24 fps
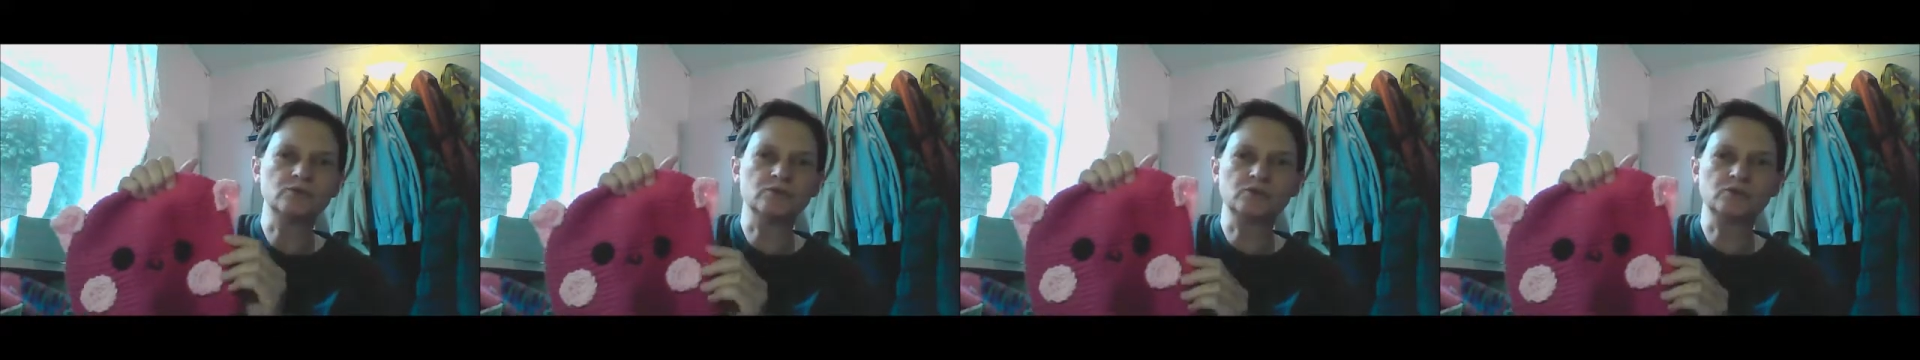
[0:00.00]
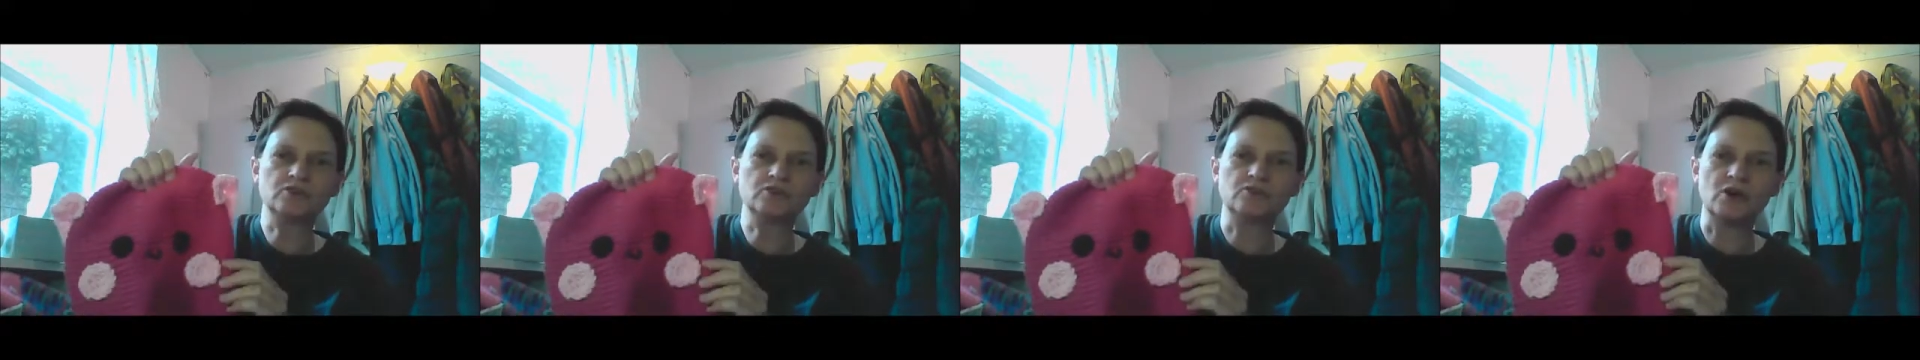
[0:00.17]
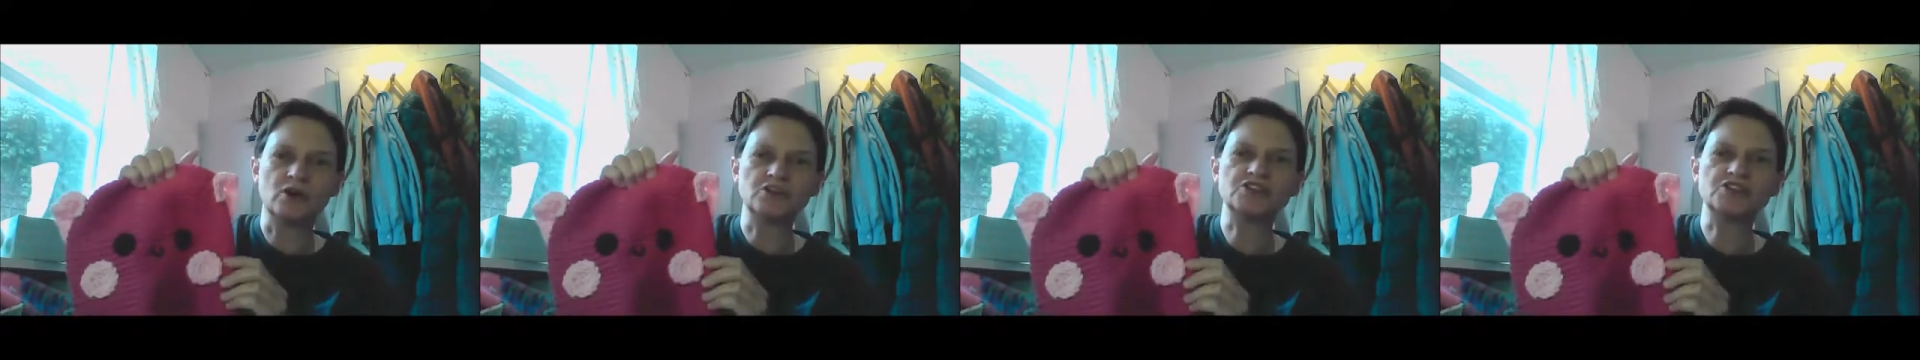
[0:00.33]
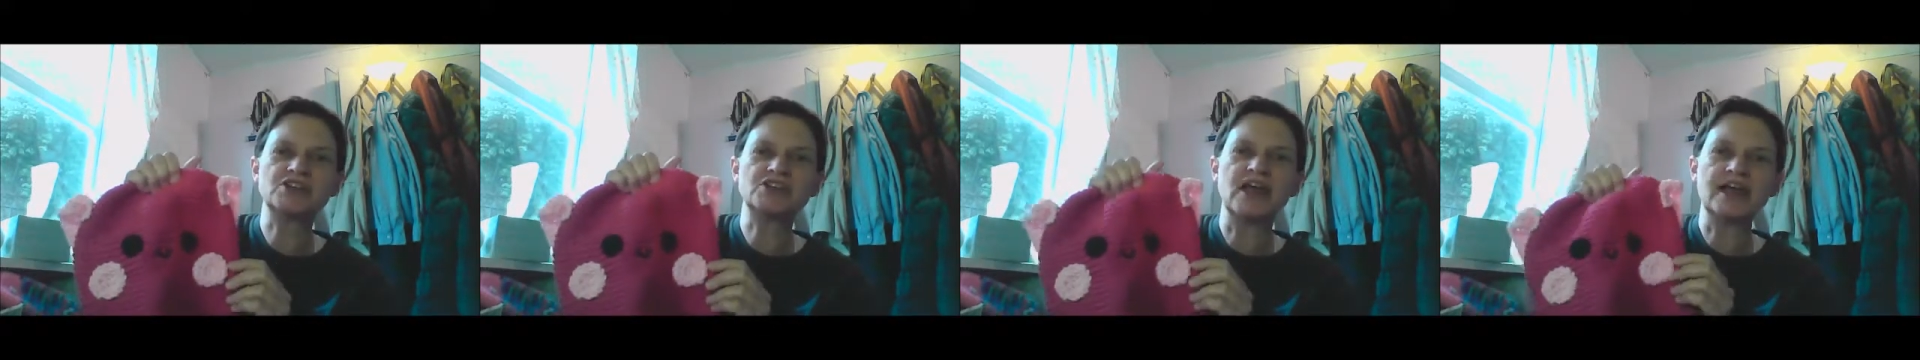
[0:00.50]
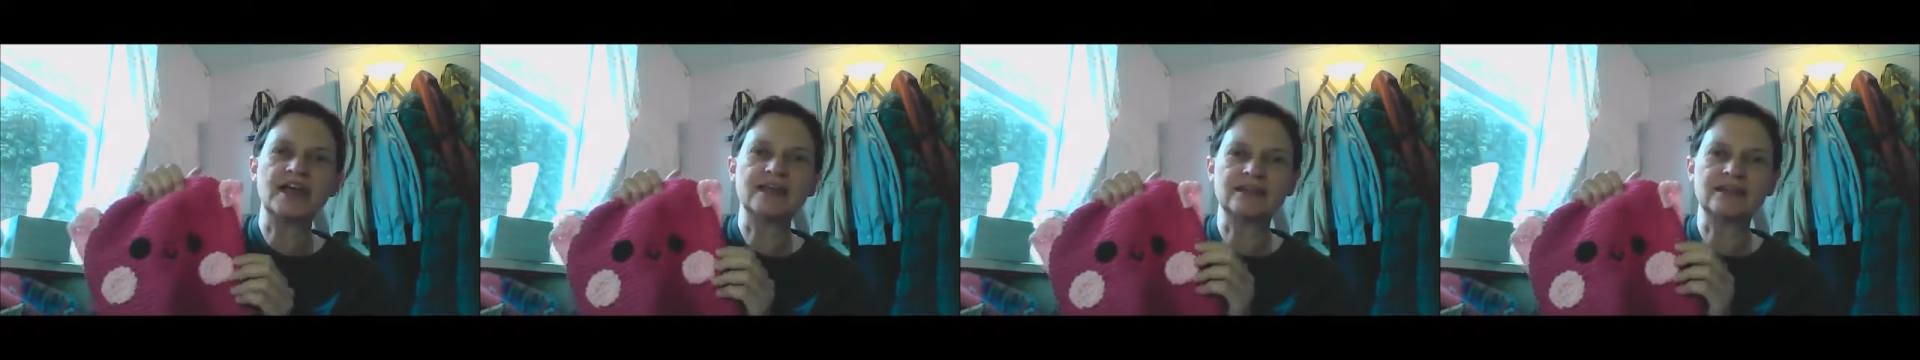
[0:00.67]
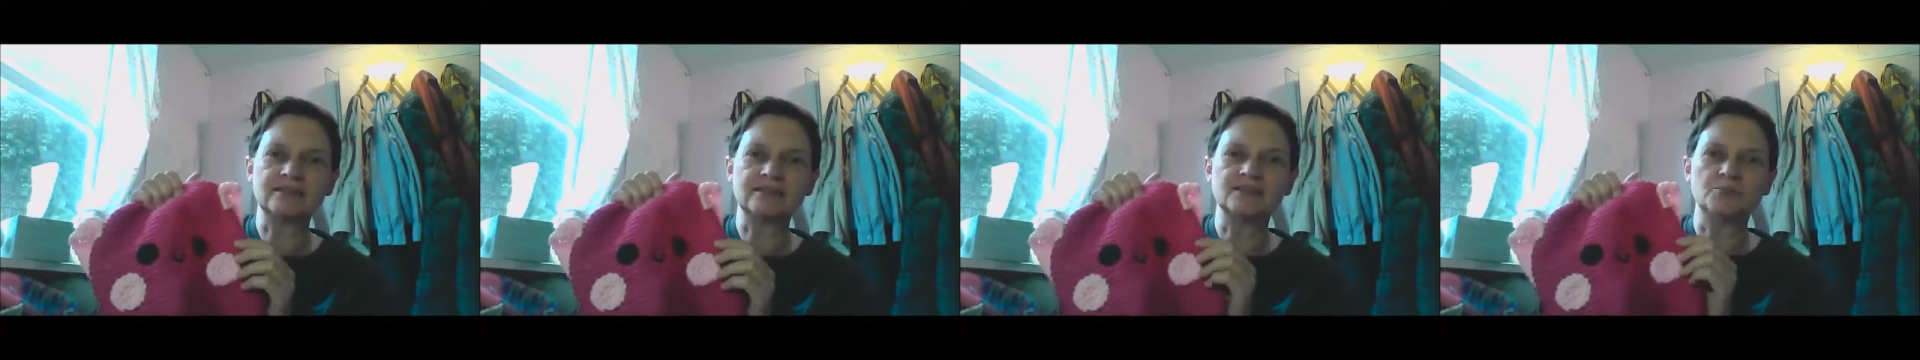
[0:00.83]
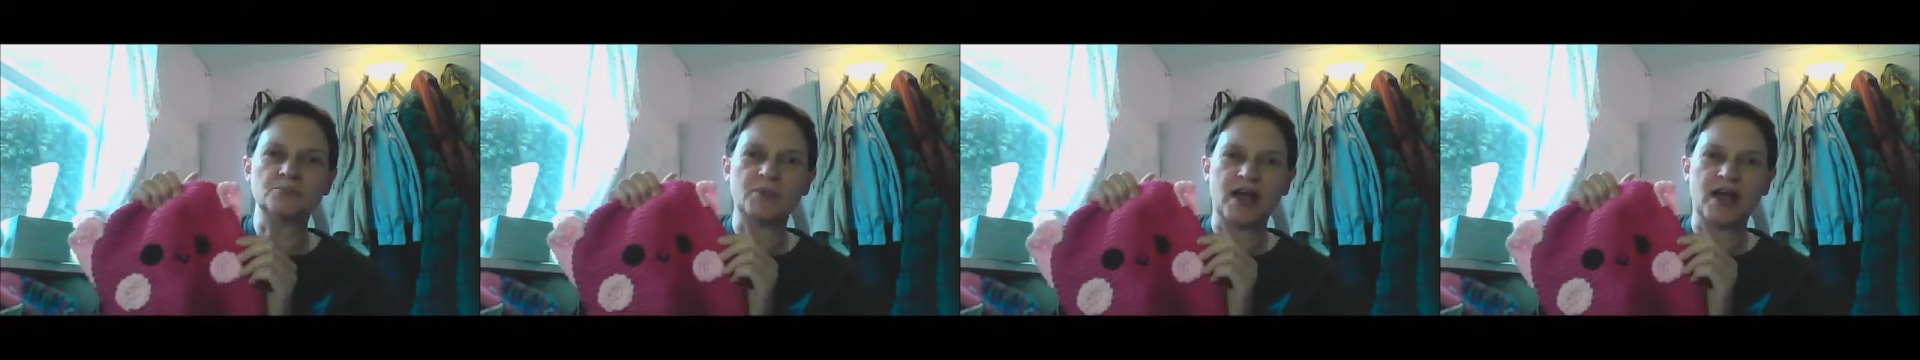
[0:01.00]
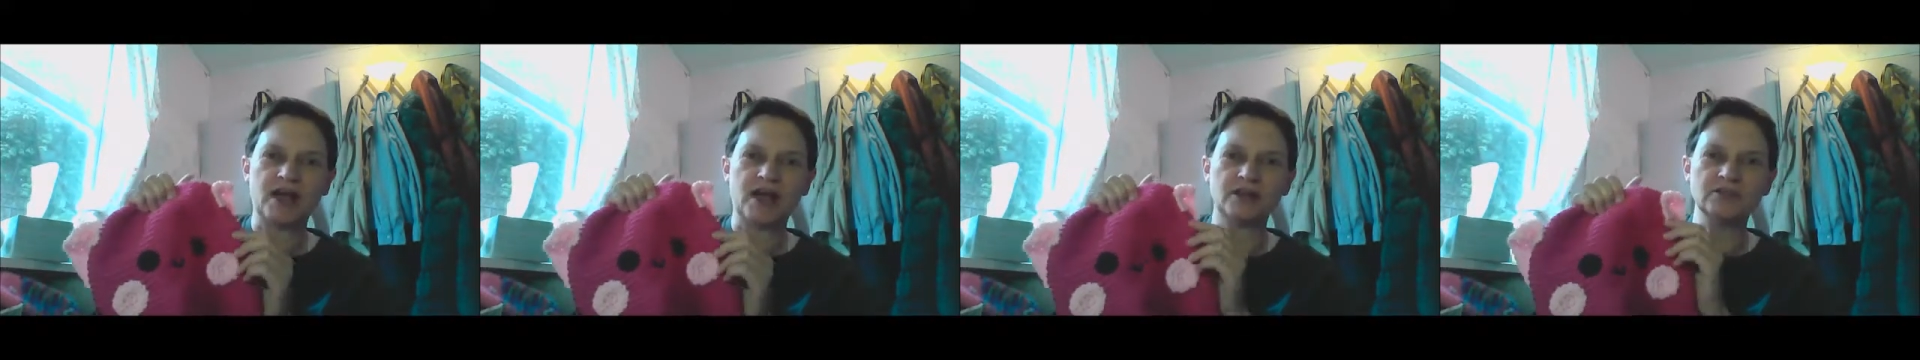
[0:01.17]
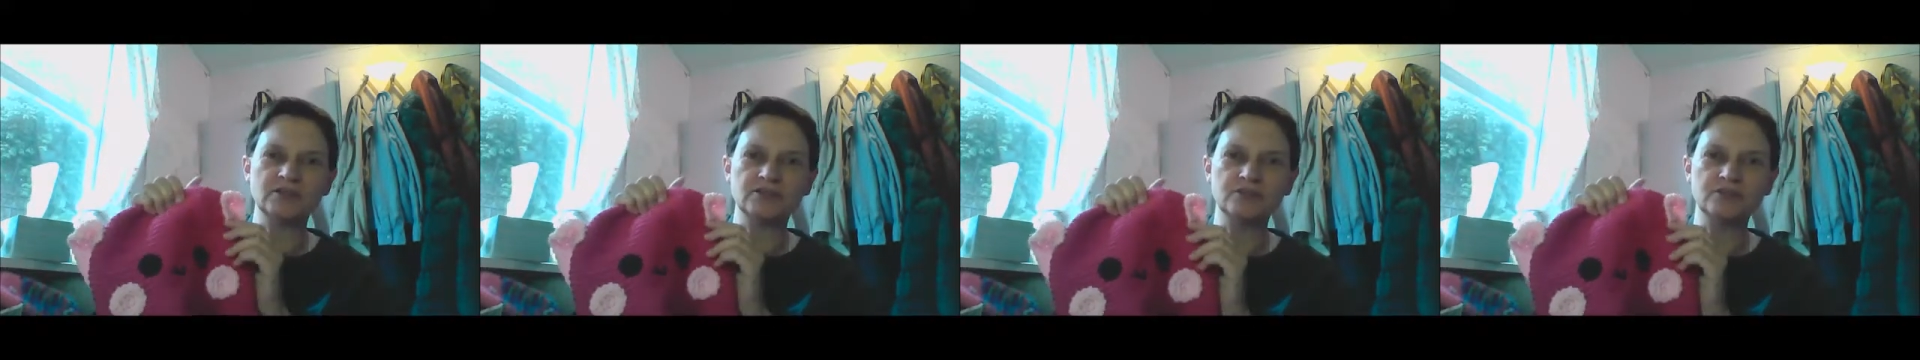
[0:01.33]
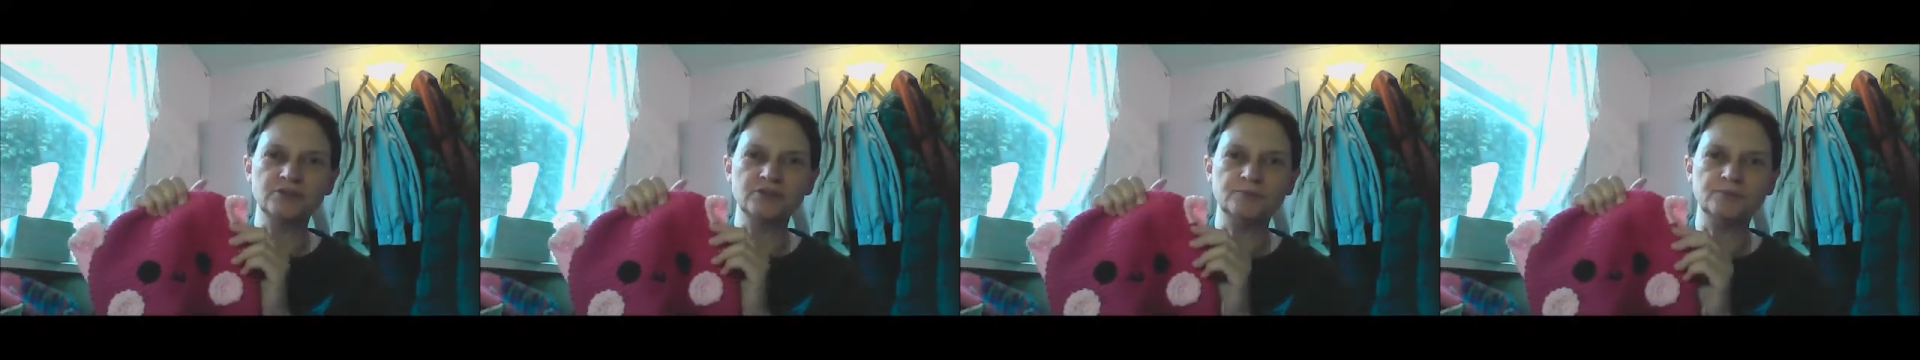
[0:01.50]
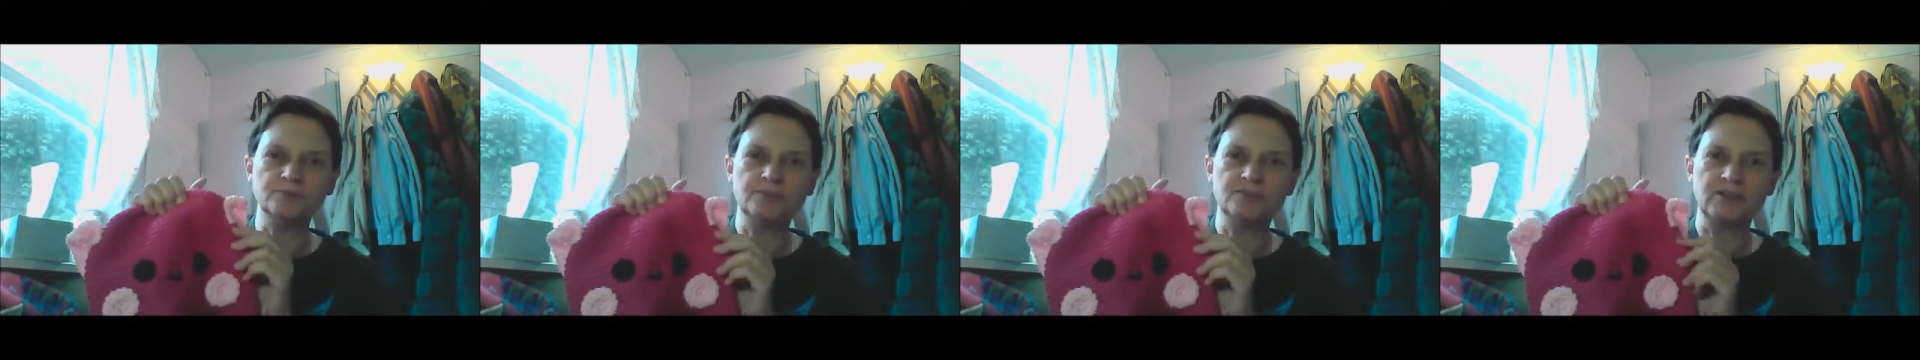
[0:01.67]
crocheting in the back loop,